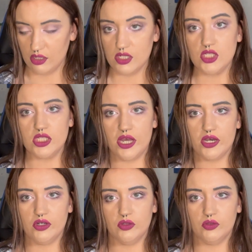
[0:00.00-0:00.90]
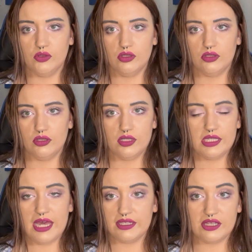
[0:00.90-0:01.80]
So
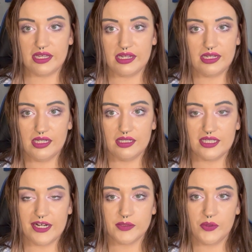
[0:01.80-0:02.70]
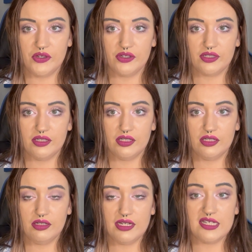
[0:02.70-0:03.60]
yeah, the textbook
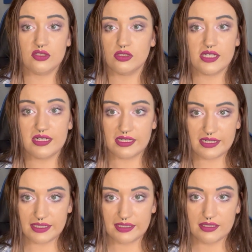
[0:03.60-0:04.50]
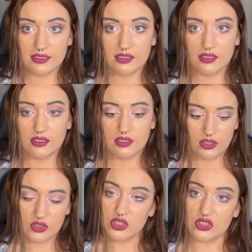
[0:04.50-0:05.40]
isn't a need.
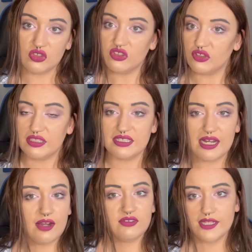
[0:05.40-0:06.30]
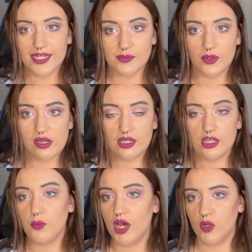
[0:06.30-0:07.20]
You do not need to have the textbook,
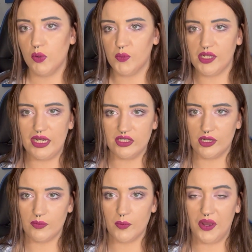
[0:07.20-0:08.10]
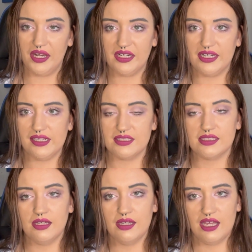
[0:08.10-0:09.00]
but I'll probably end up buying it
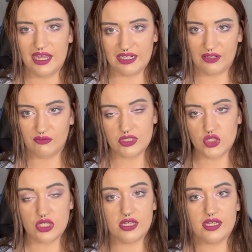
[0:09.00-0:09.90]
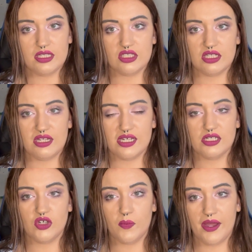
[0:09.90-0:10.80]
at the end of this year, so then I can
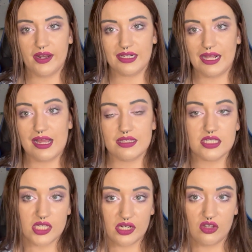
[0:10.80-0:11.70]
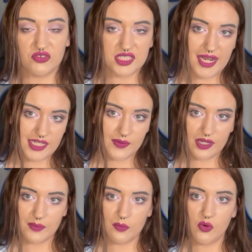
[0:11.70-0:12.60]
go back and study off the textbook a
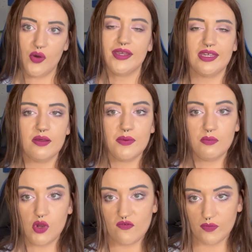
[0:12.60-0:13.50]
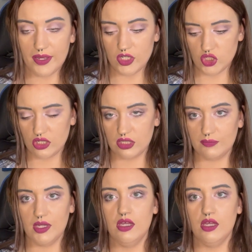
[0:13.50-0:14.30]
bit more and get a bit more information.